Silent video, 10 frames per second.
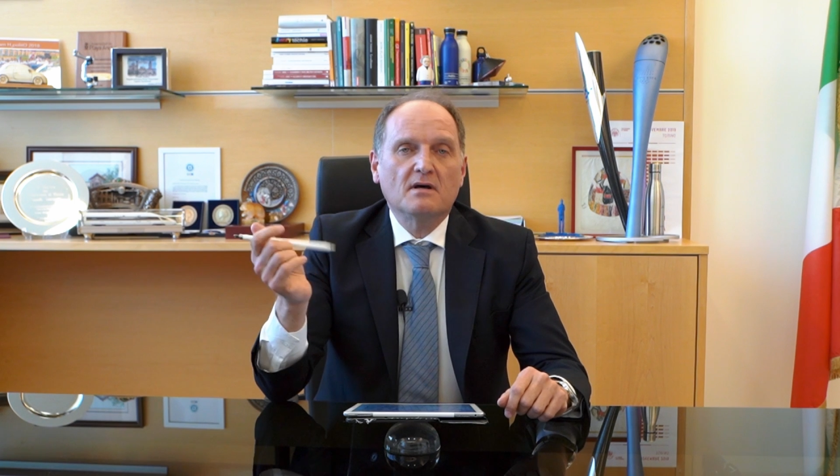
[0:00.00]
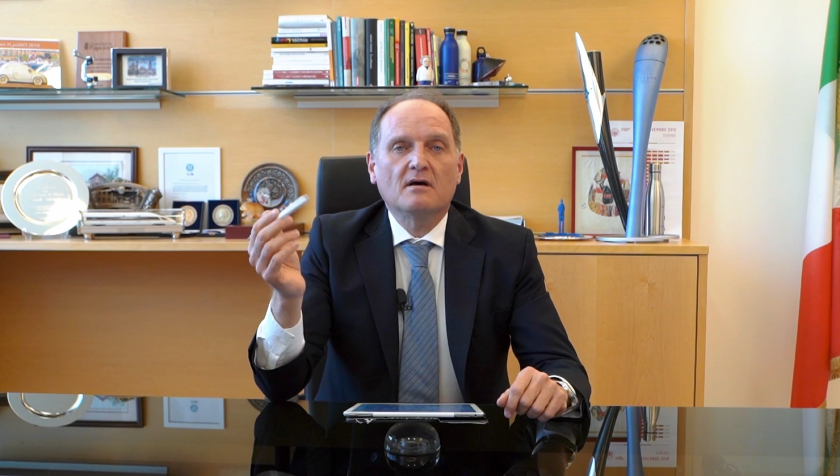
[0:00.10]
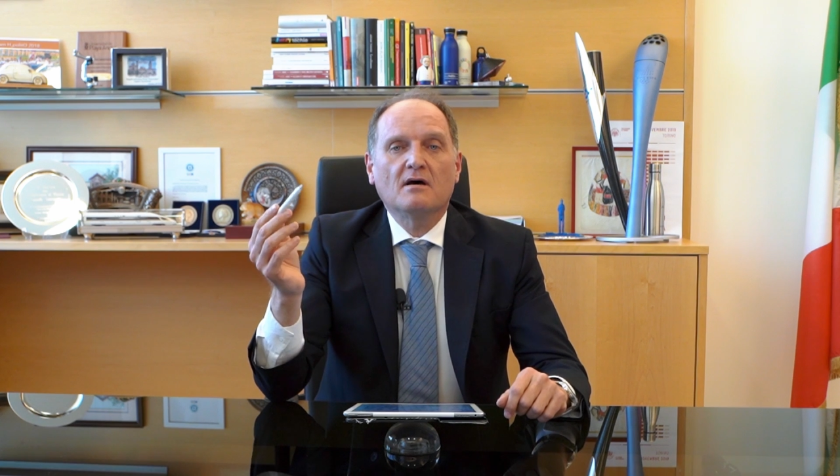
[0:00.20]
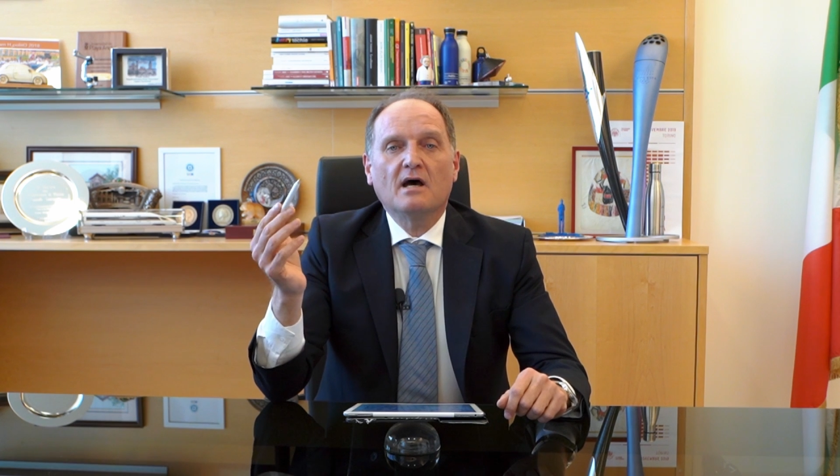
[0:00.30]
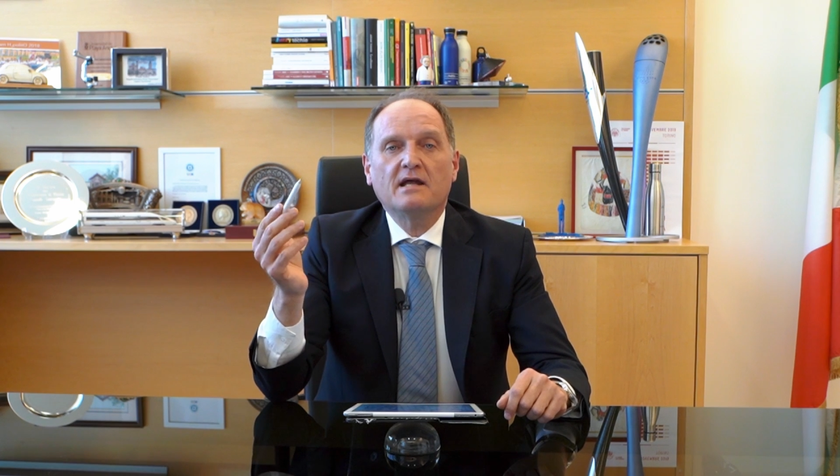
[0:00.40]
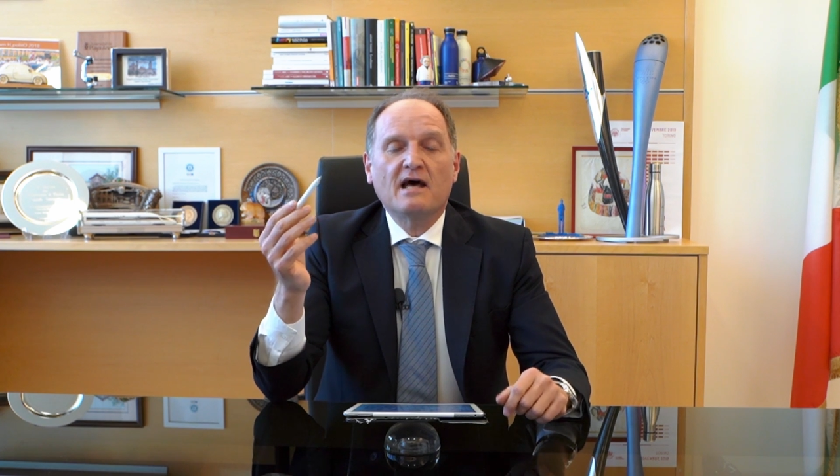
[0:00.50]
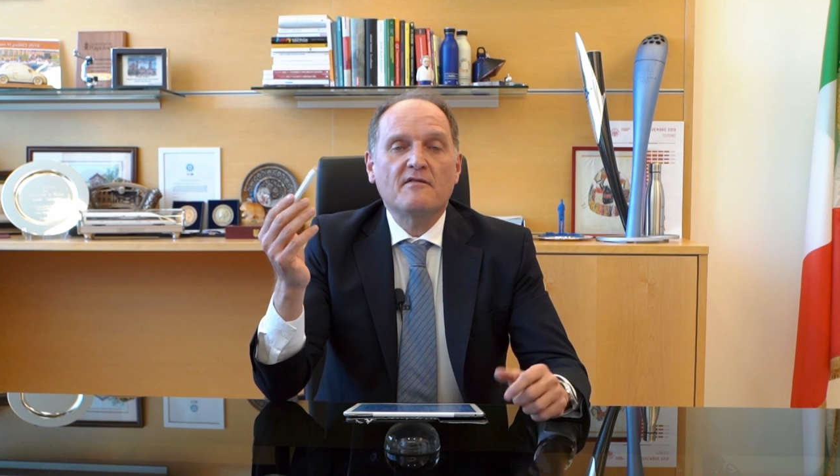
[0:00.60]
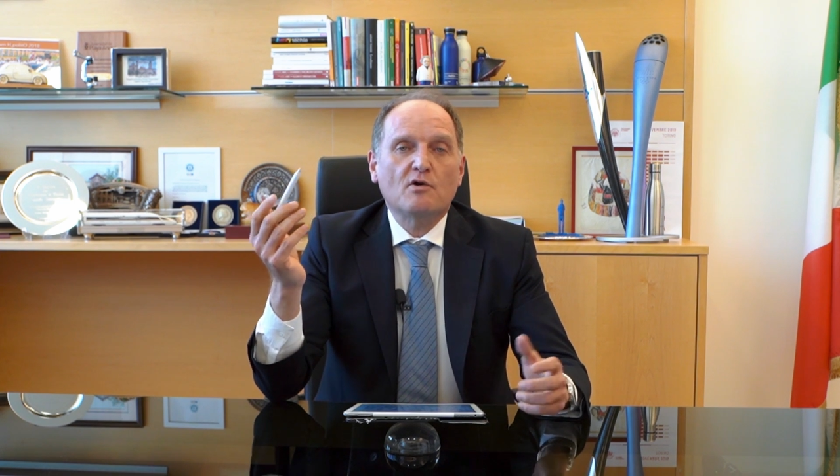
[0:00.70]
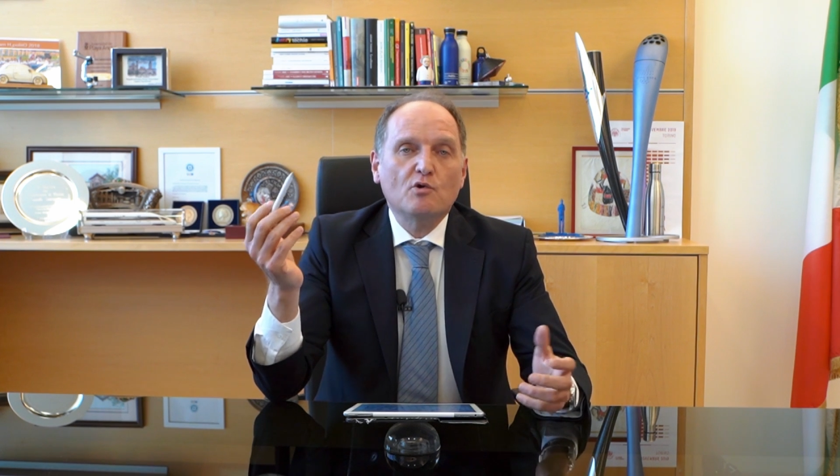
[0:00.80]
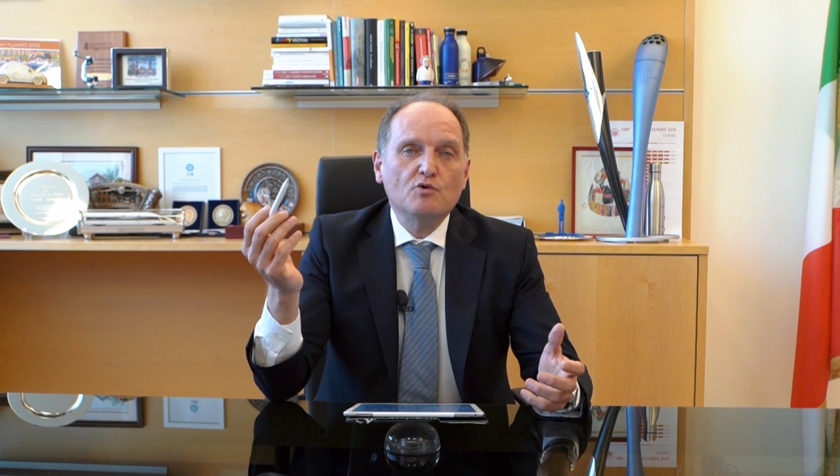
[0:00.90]

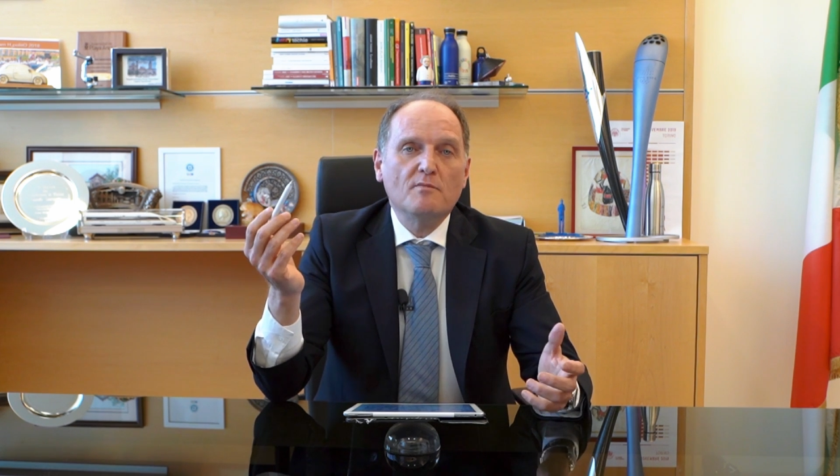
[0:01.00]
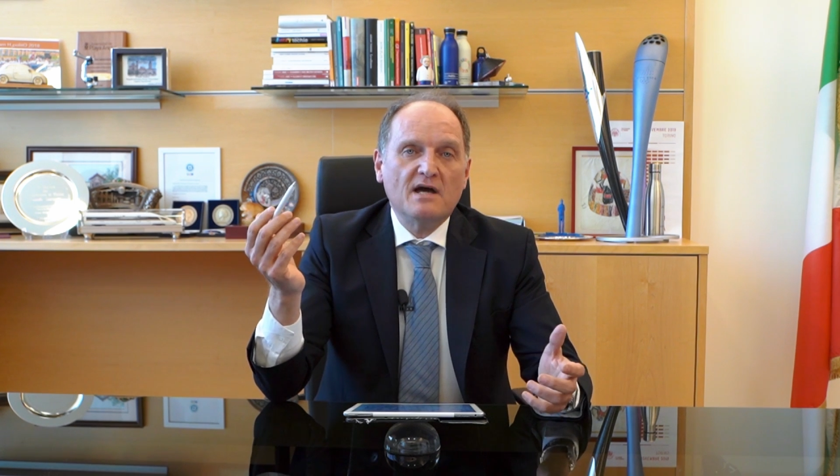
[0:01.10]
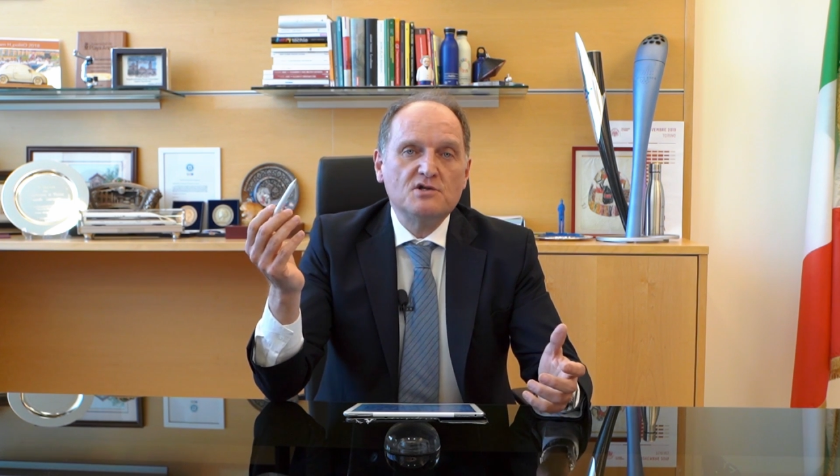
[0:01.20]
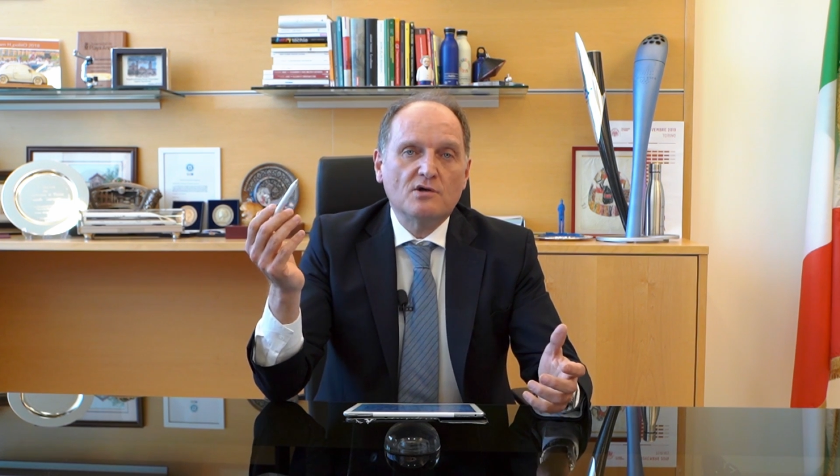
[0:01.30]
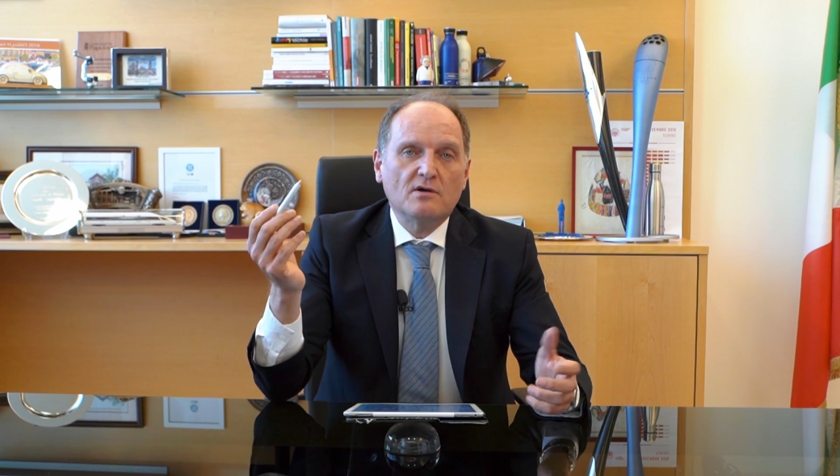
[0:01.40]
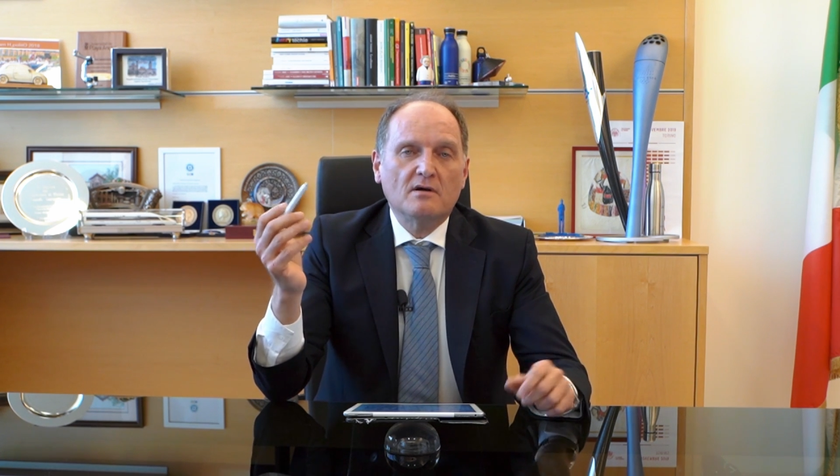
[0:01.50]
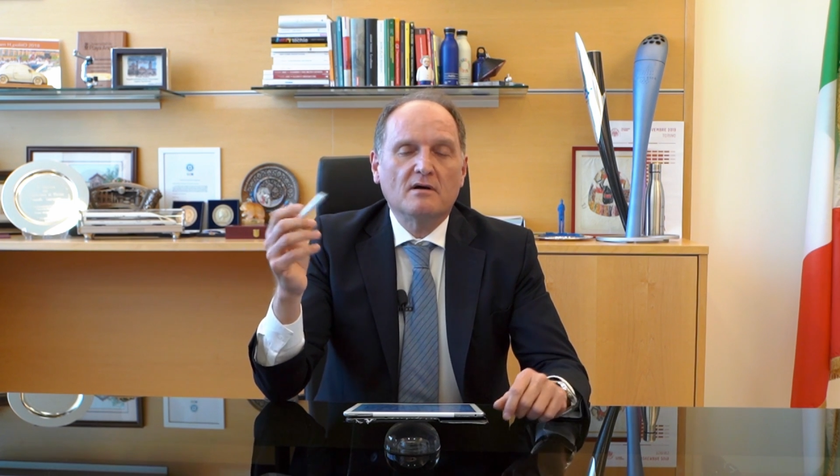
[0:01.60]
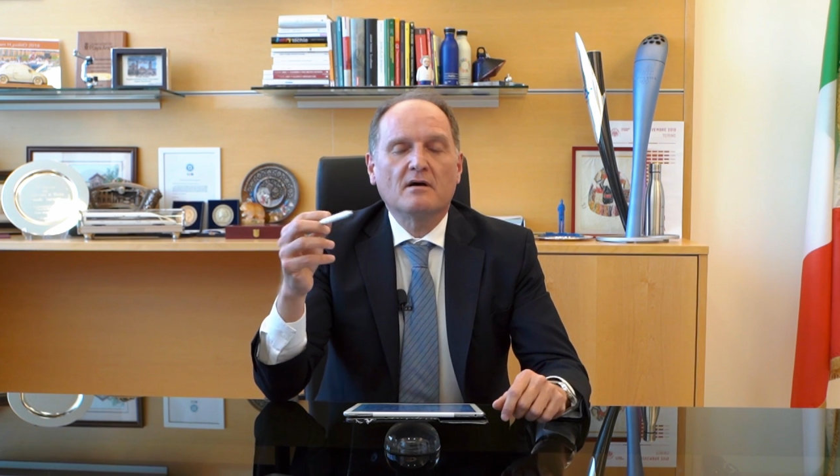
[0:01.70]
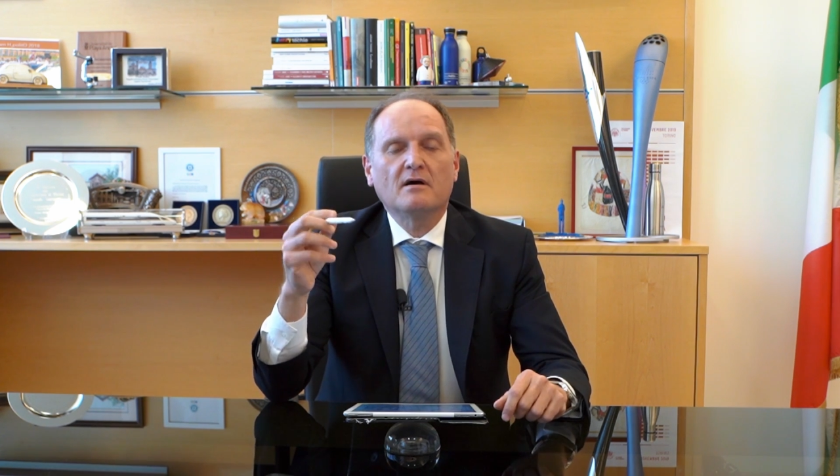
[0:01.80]
another good measure